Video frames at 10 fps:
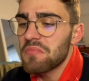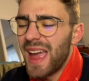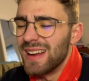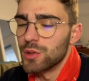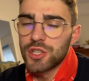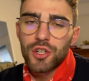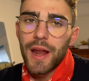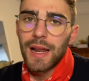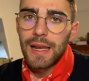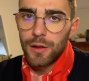it was straying
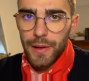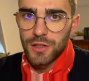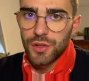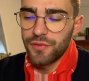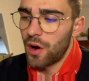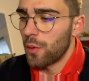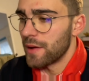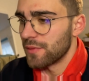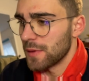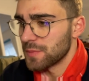a little bit too far away
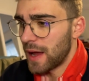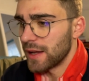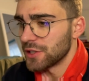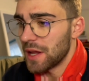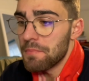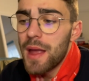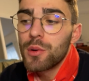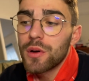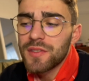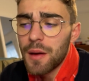from the Spanish. It maybe
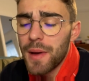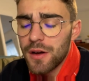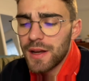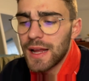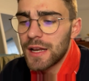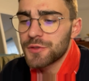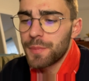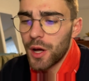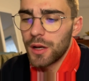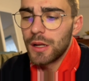would have sounded better in English, but